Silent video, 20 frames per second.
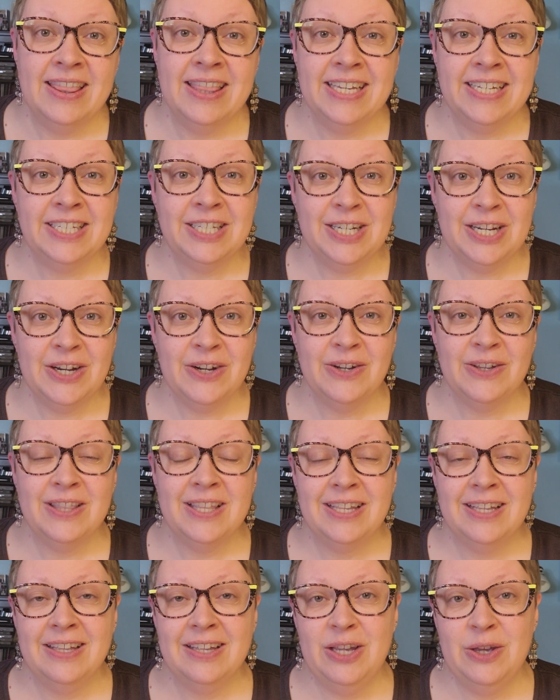This year,
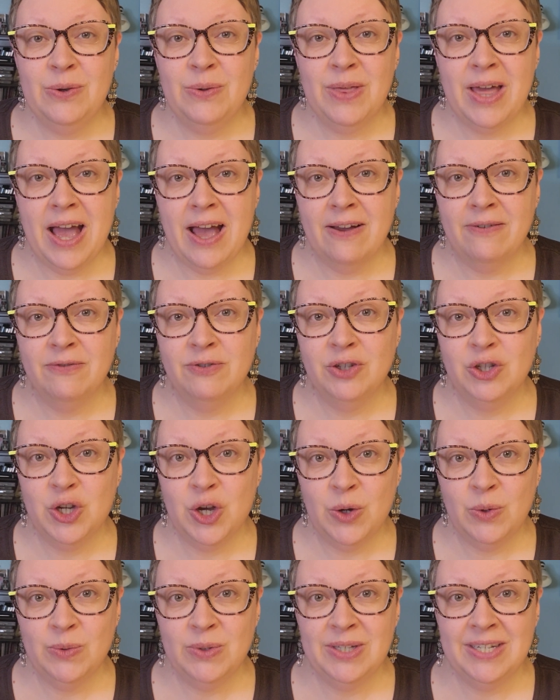the youth have
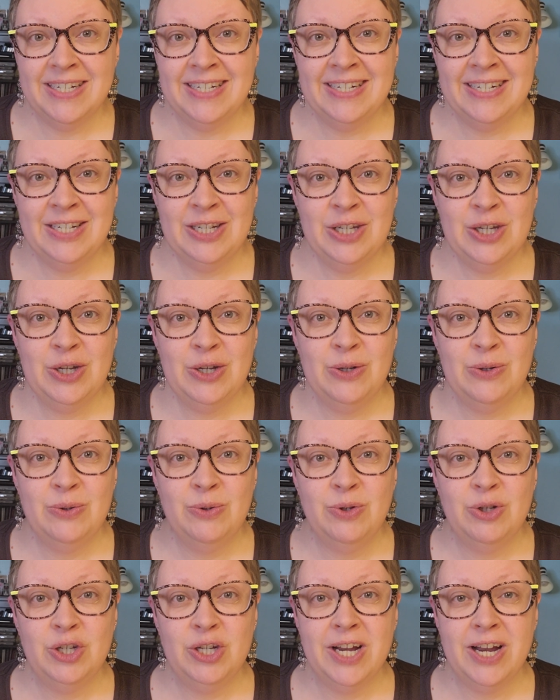chosen
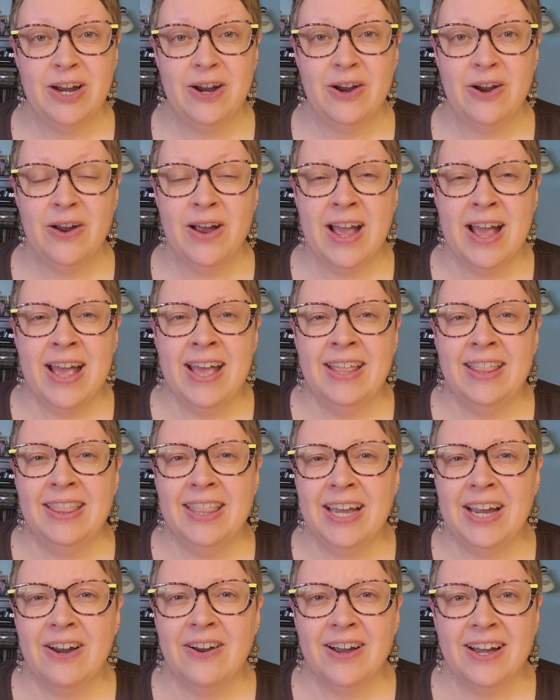to share
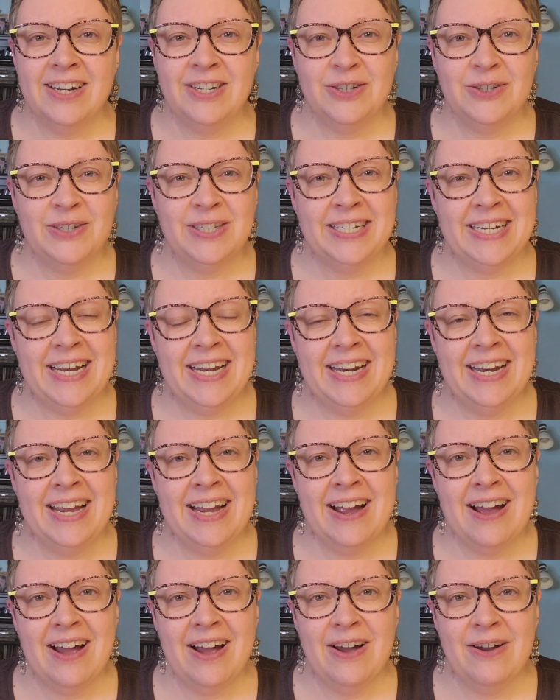their
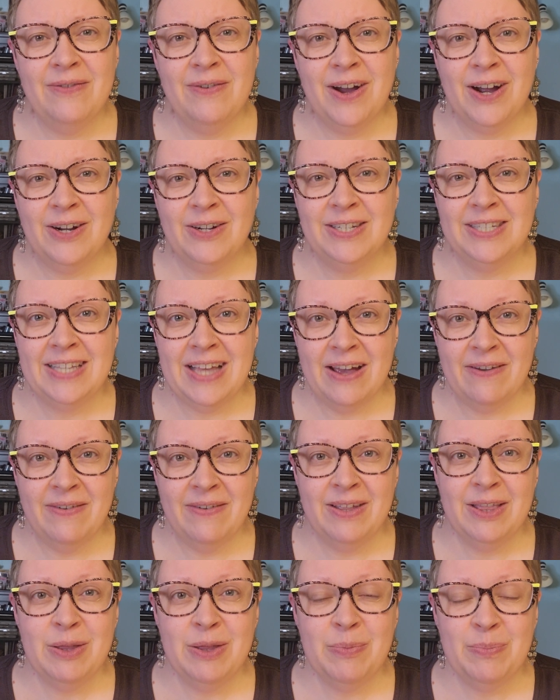understanding of our
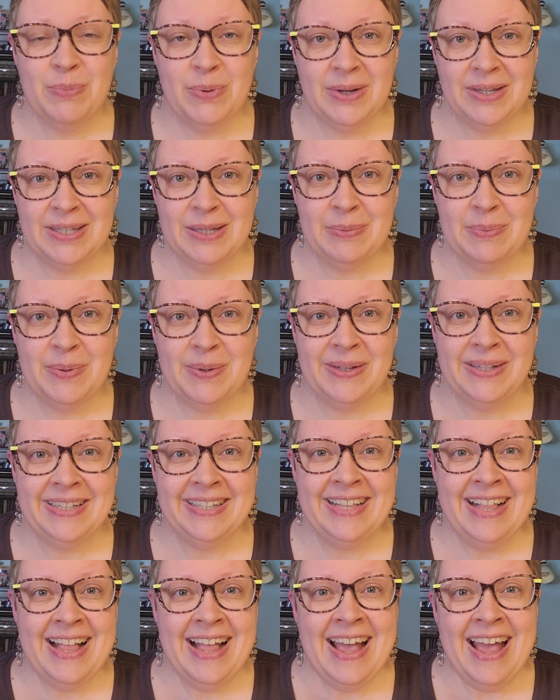seventh
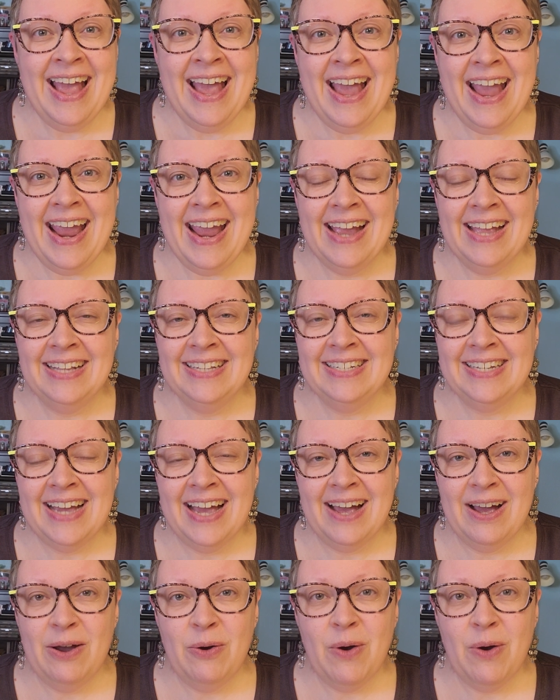principle and
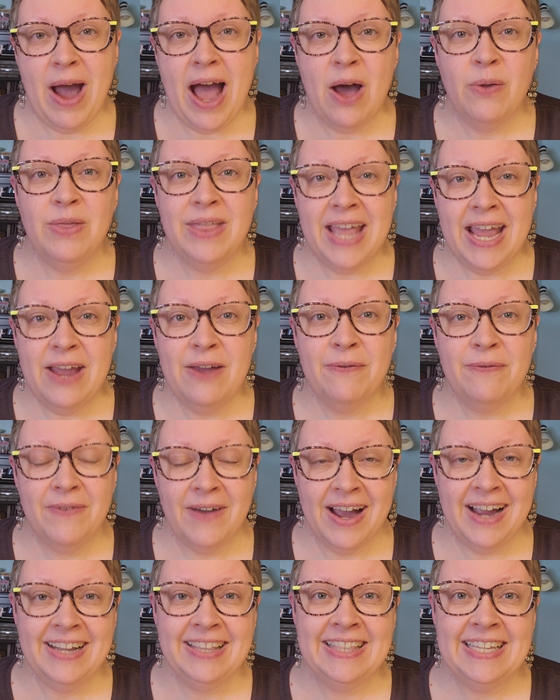how they
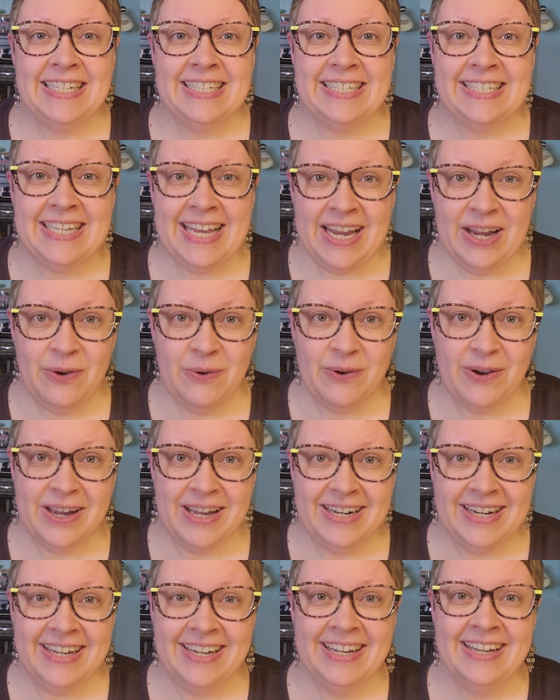find the
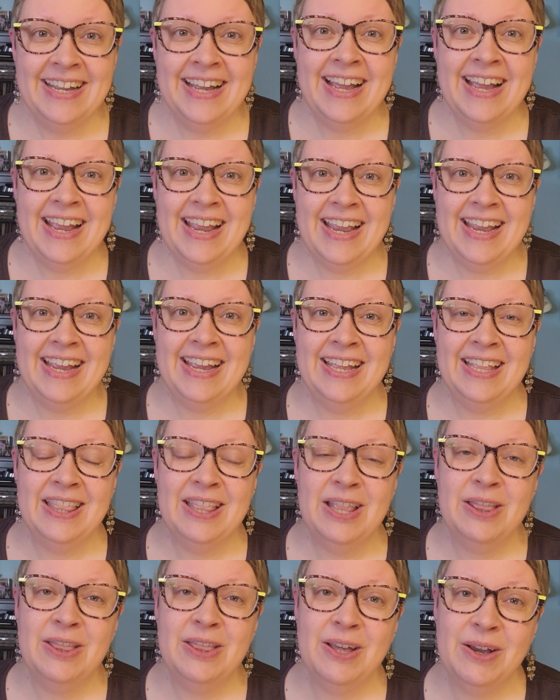sacred
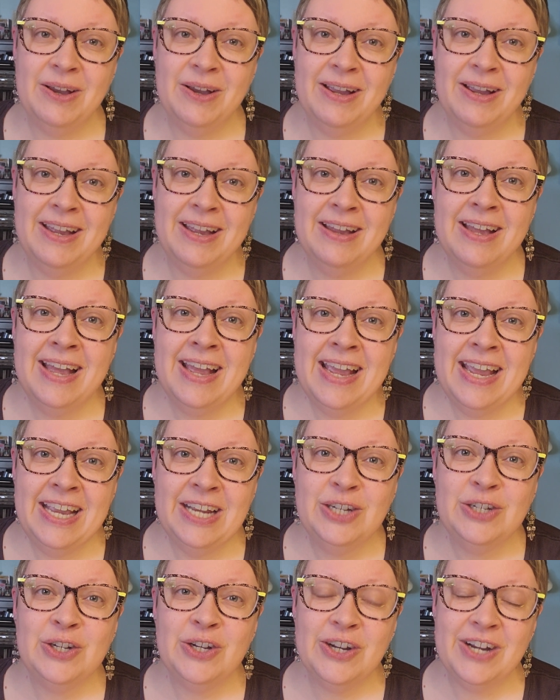in the
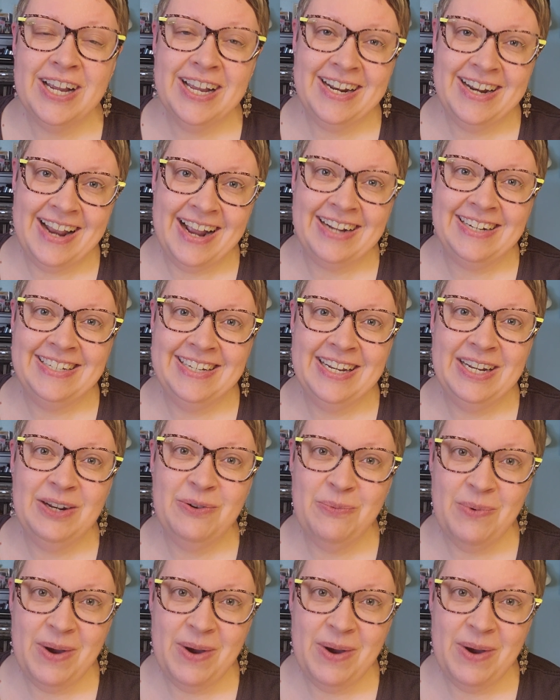interconnected